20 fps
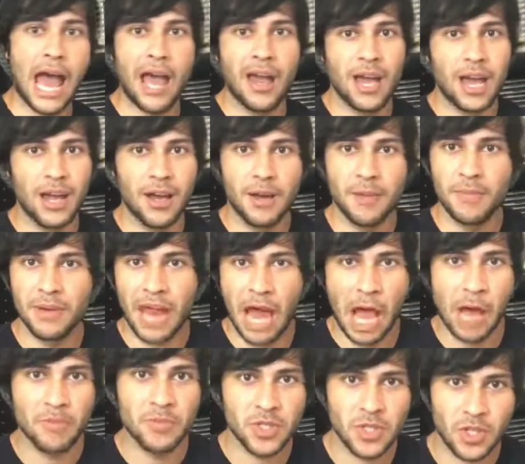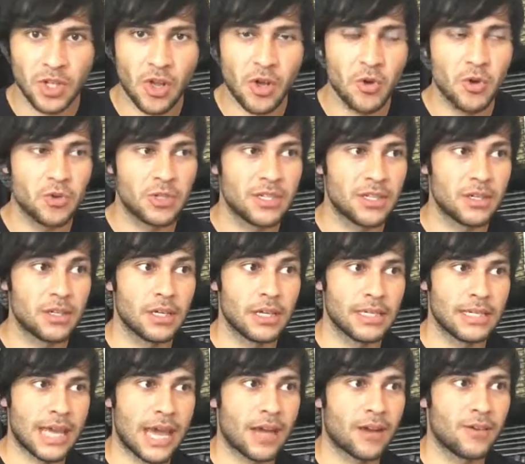I'm slow to
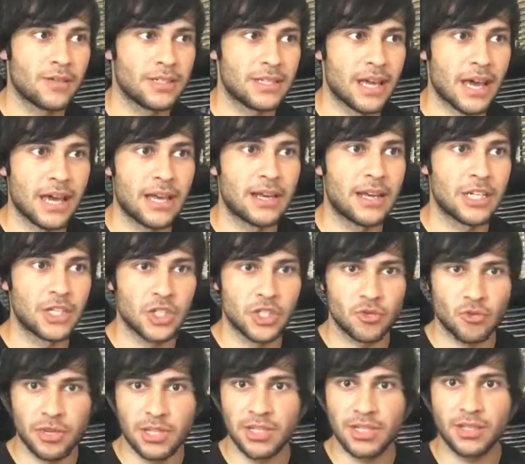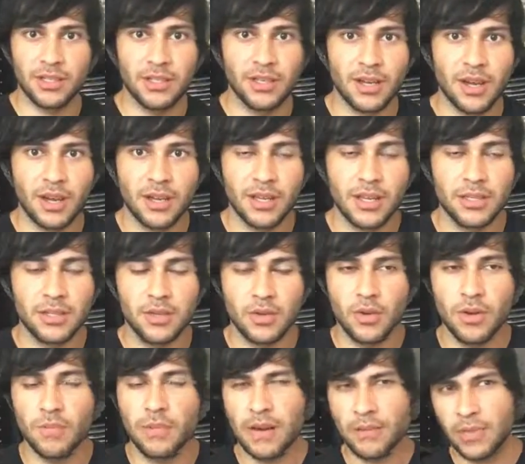Attack on Titan. I just recently got
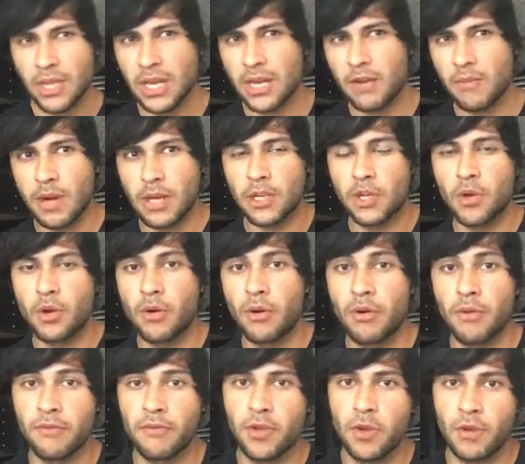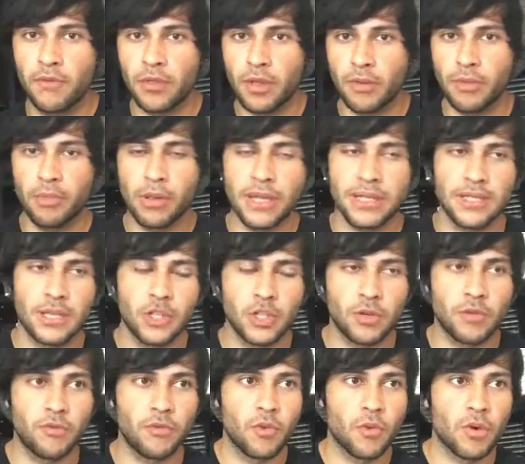into it. But I'm thinking about doing a review of the
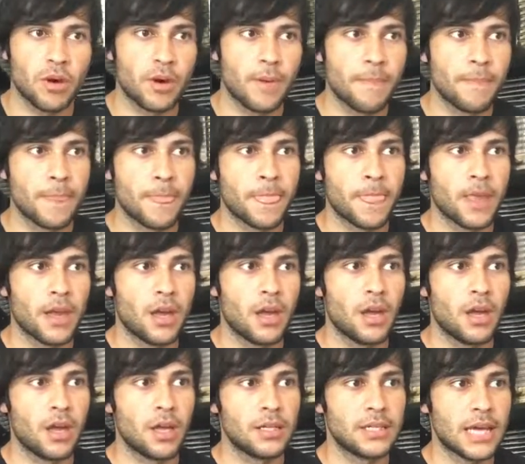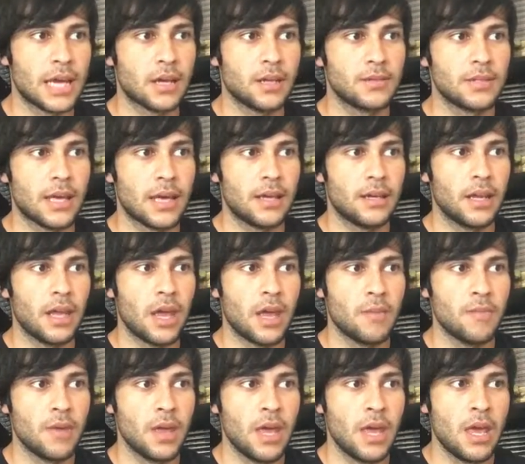PlayStation 4 Attack on Titan
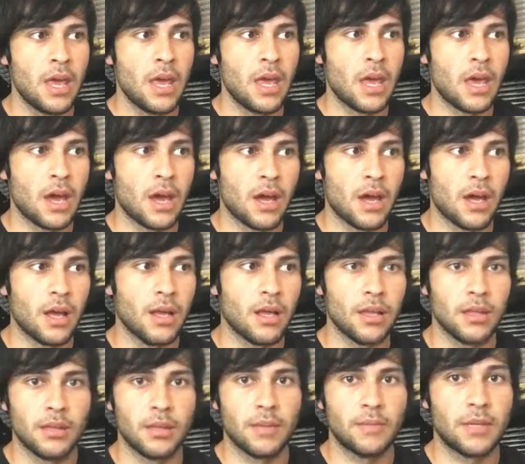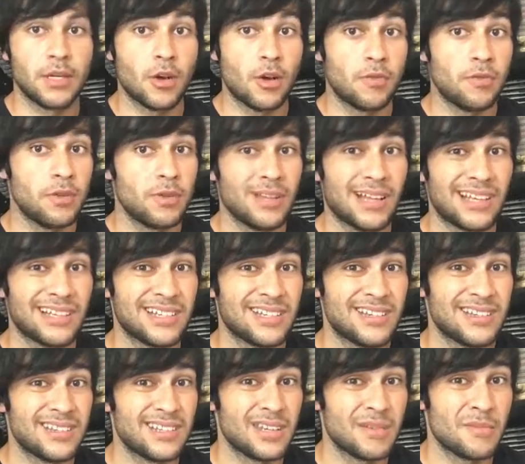game. Let me know if you'd like
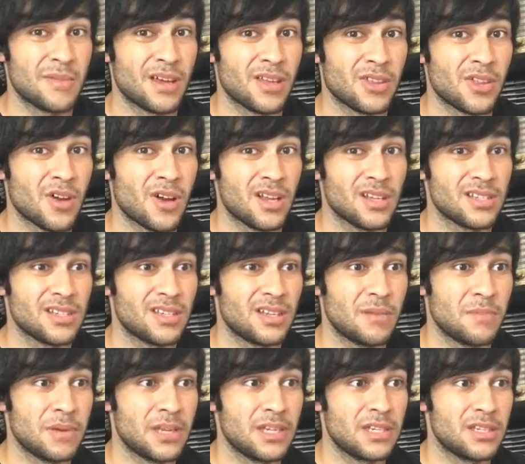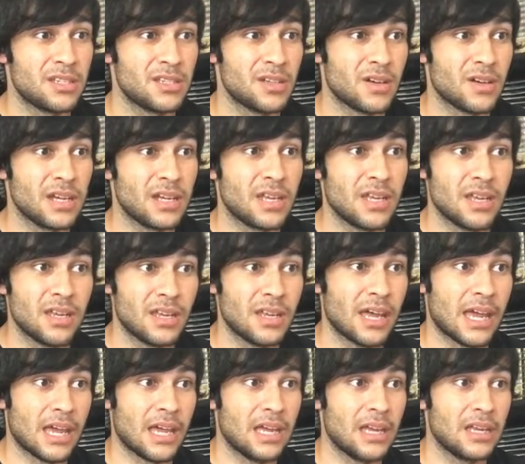to see my thoughts and opinions on it.
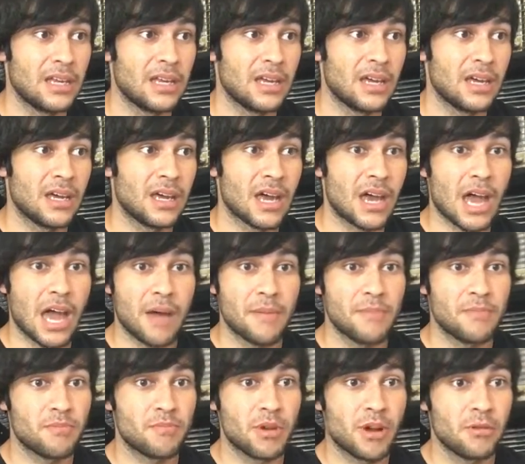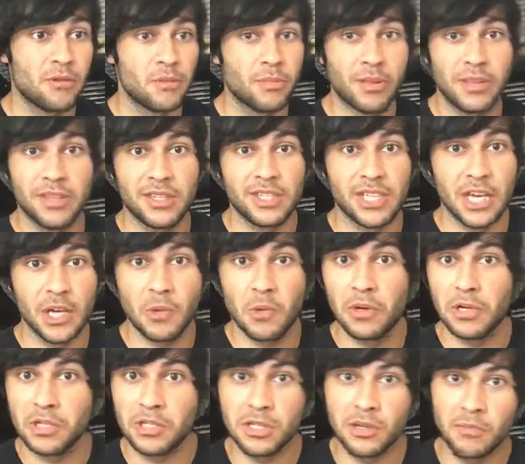And I'll probably play the second
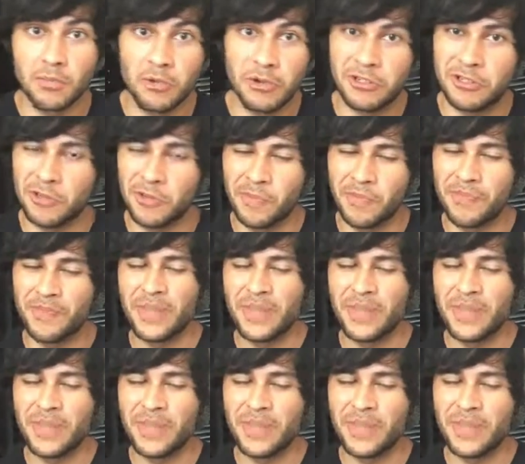one at some point too.